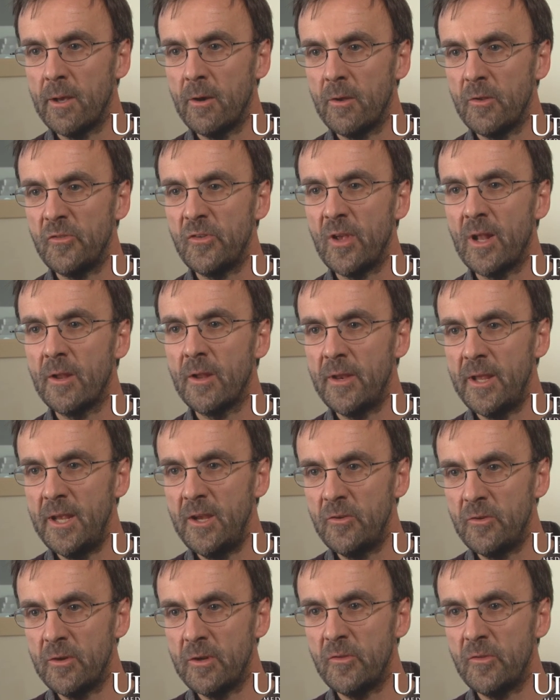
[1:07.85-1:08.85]
on cell
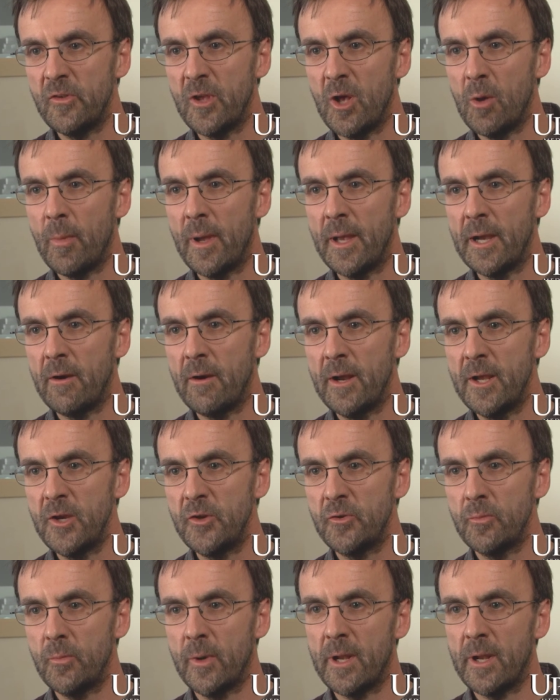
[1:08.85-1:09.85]
adhesion and cell
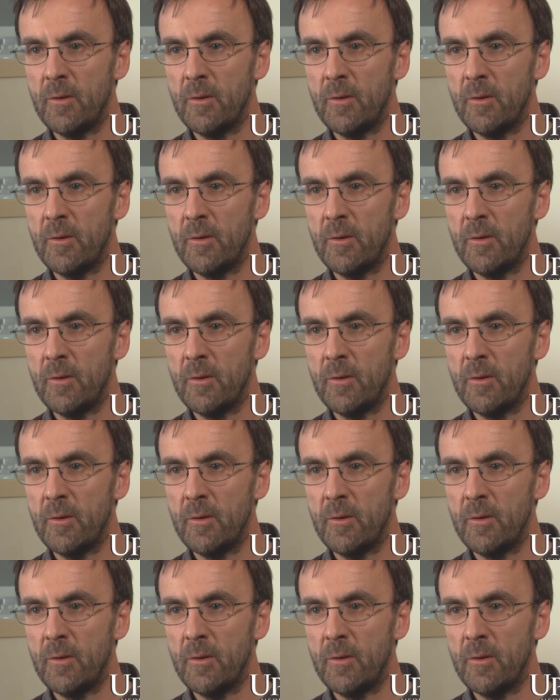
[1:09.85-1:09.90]
migration when